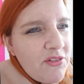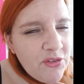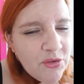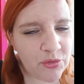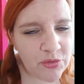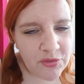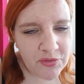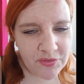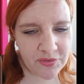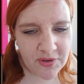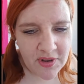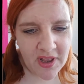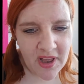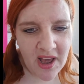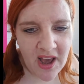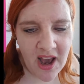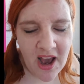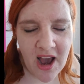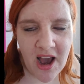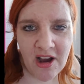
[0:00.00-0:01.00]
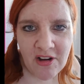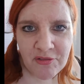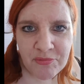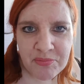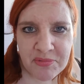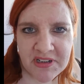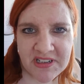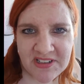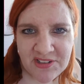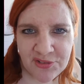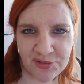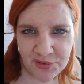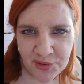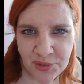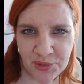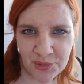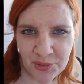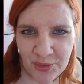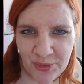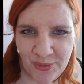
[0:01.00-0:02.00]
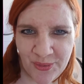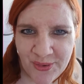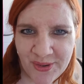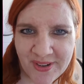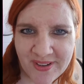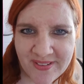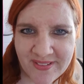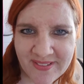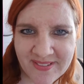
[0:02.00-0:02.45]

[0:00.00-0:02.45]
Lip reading: a sort of half breed of unicorn.